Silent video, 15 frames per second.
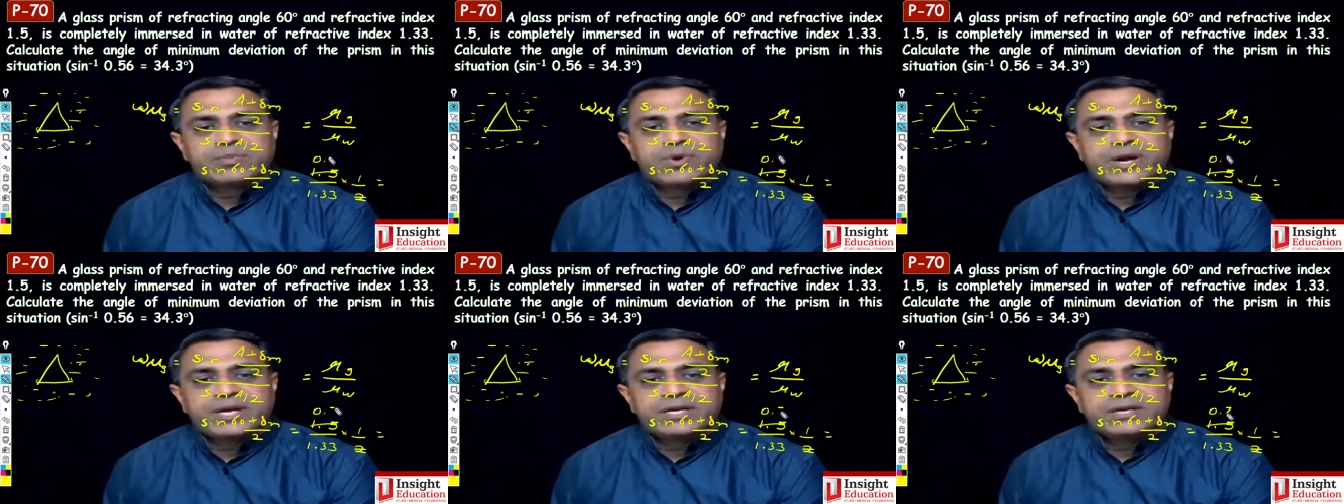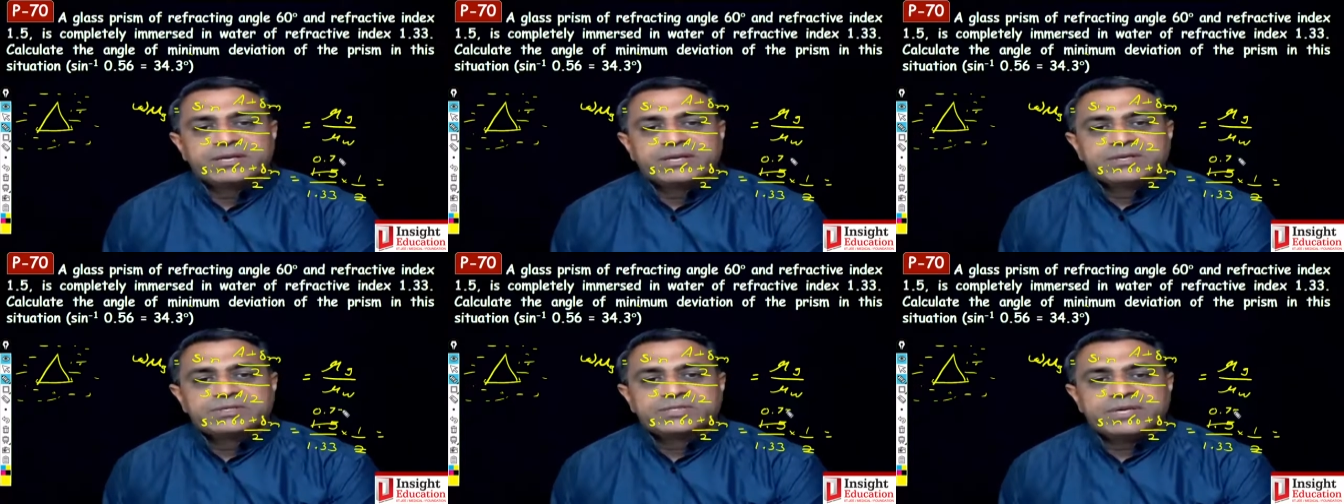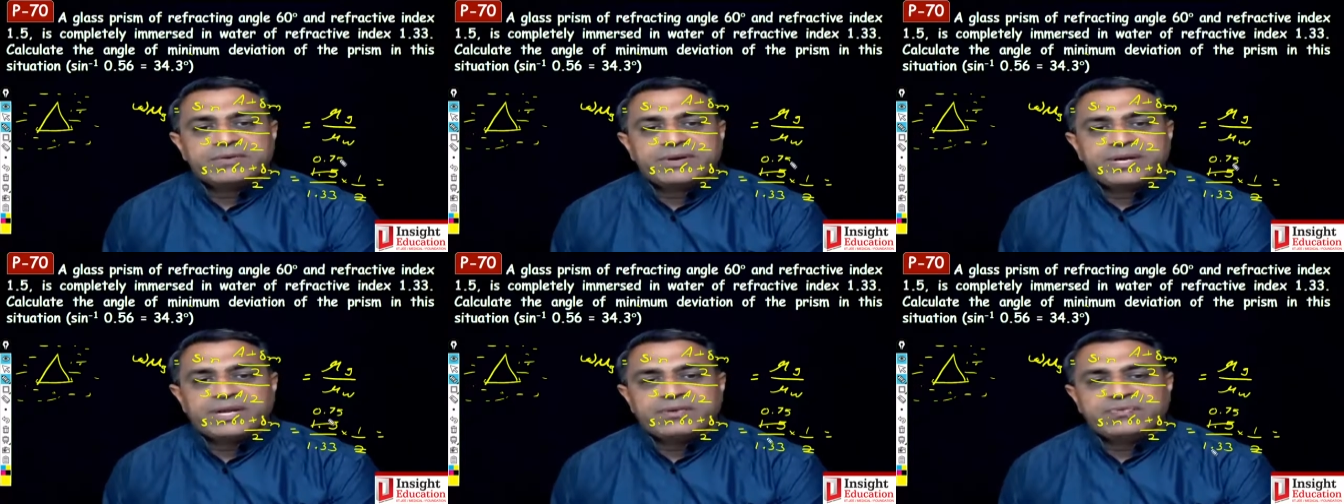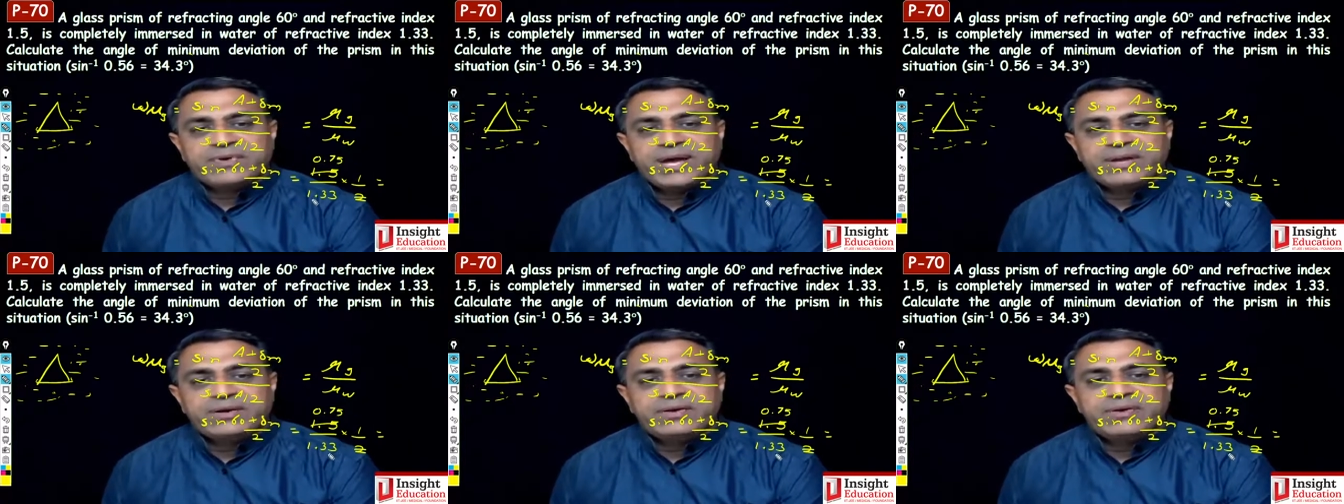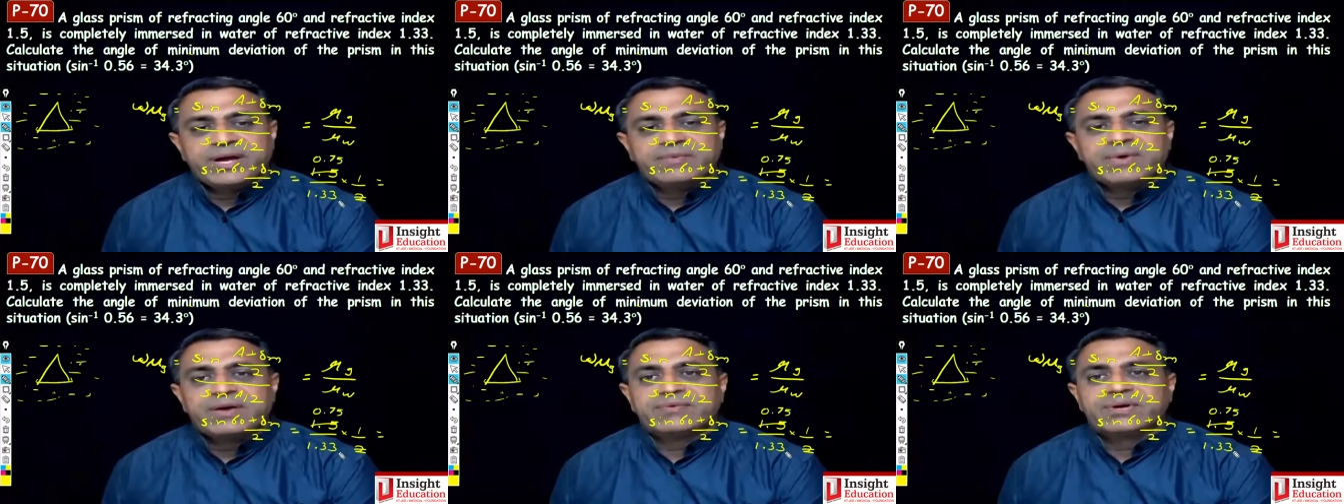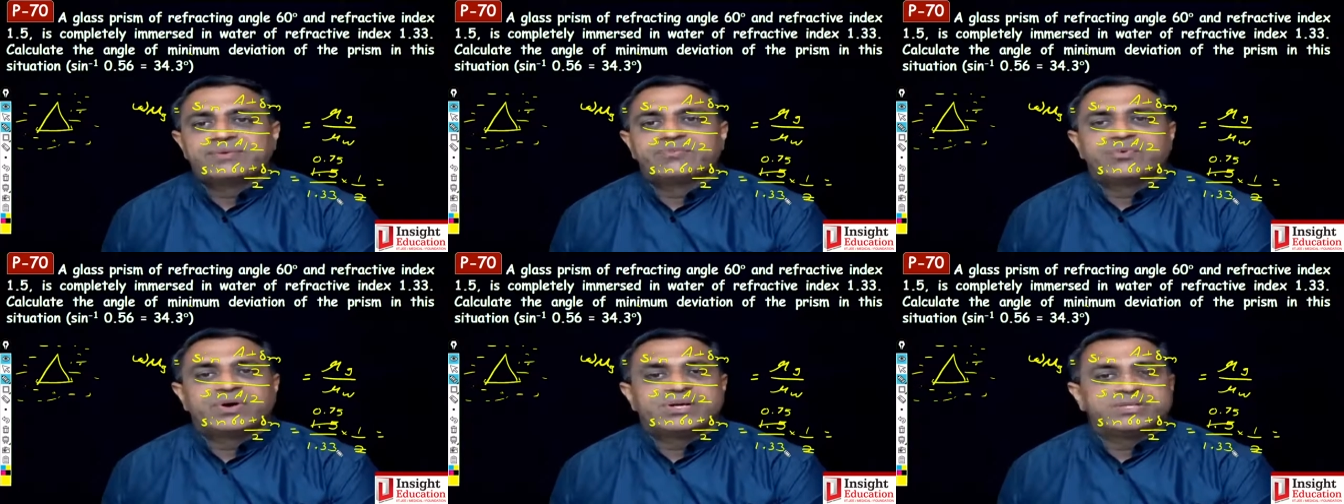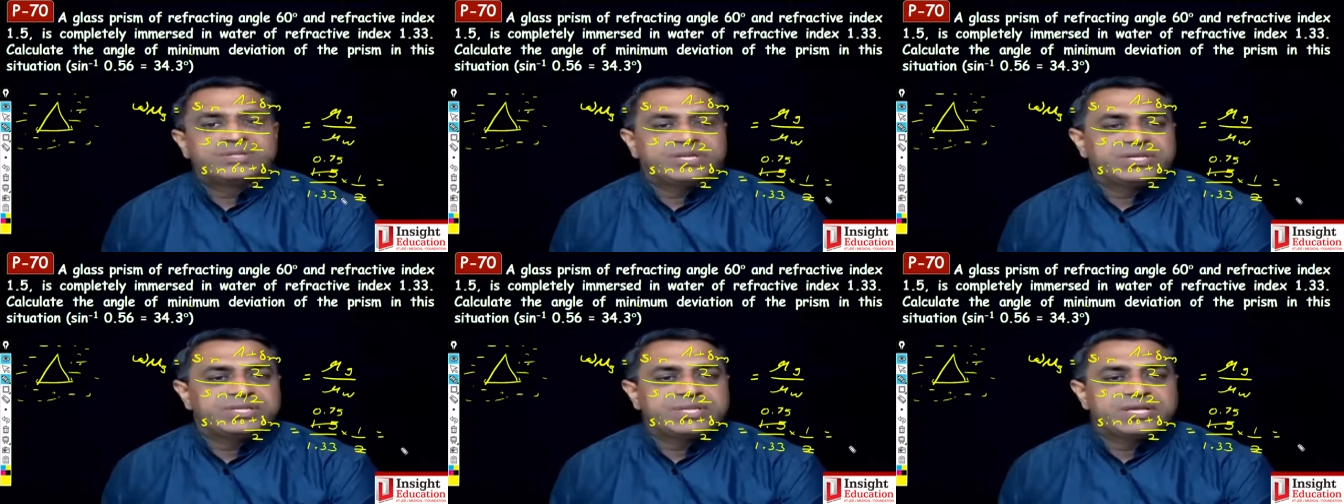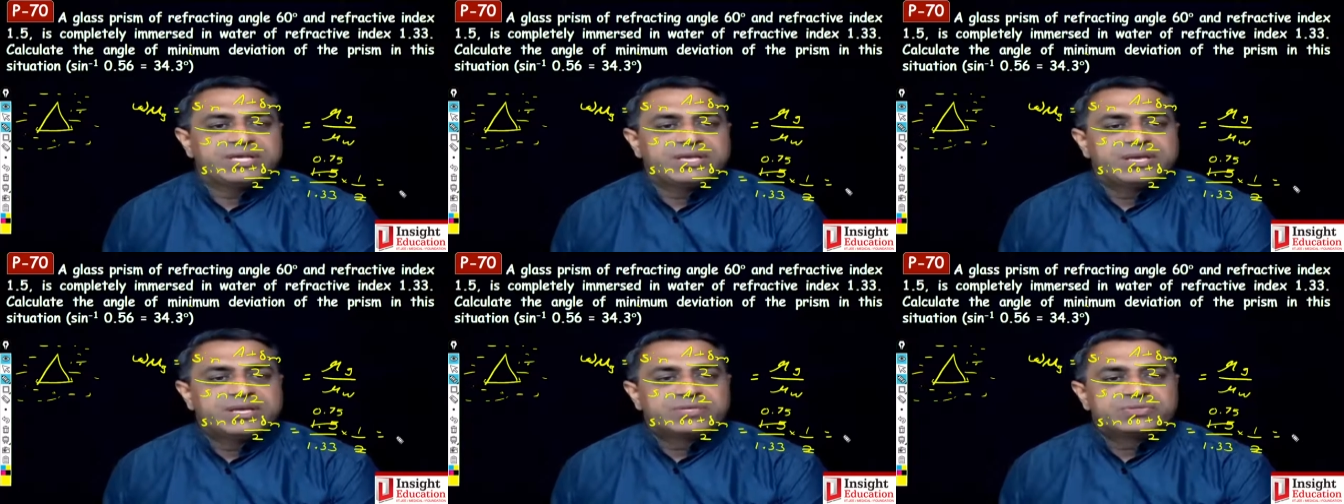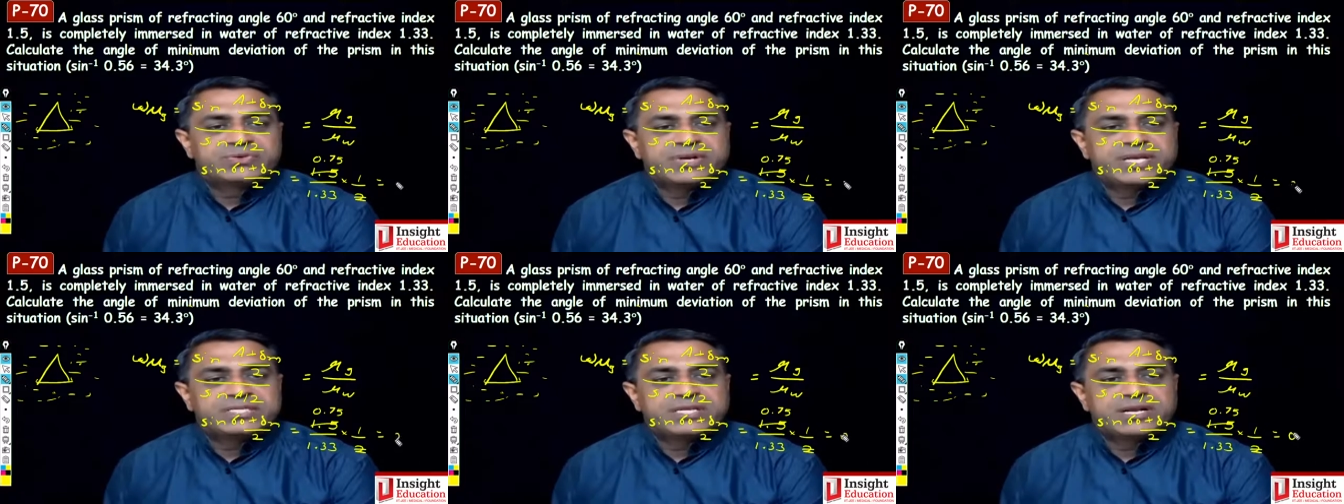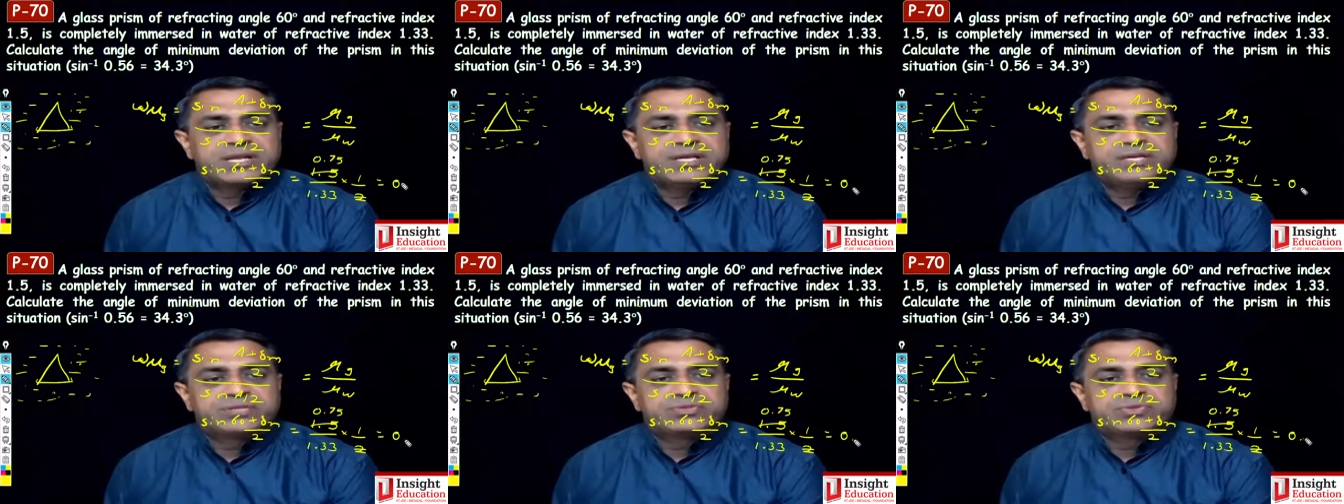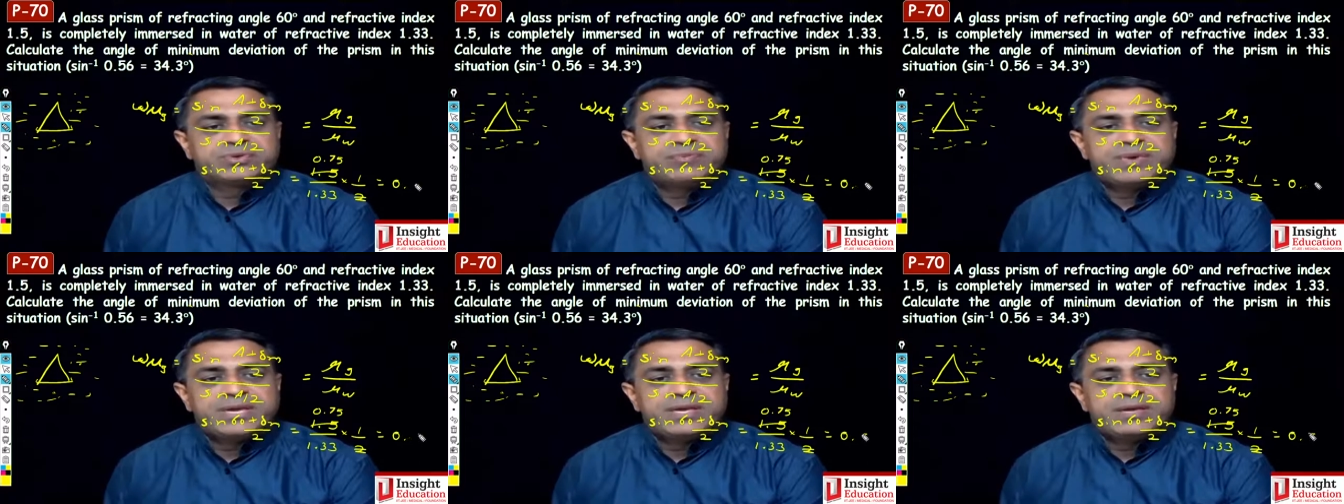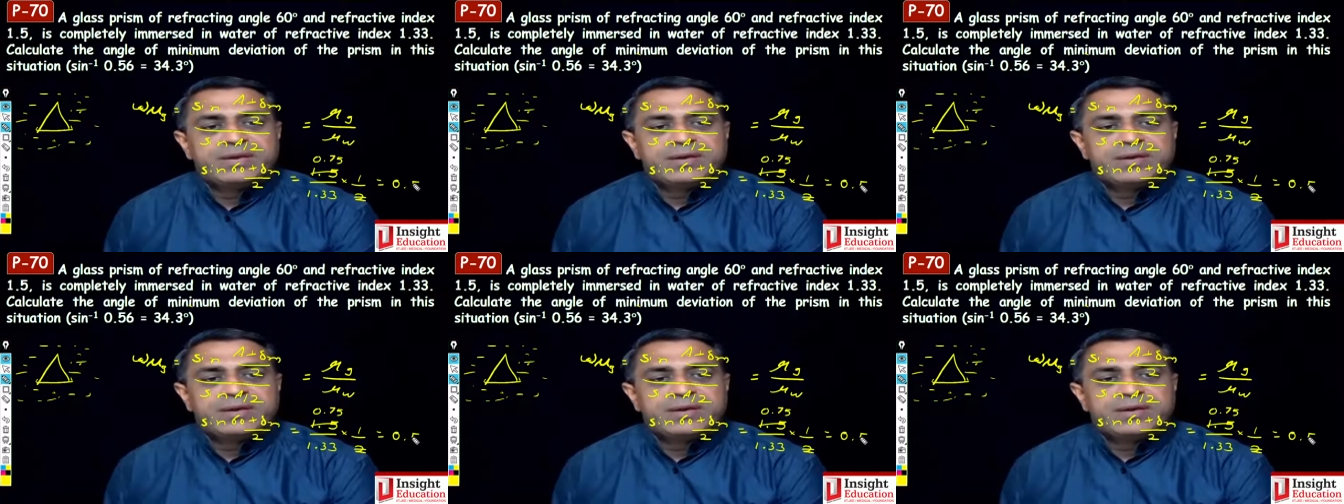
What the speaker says: 0.75 divided by 1.33, so naturally it should be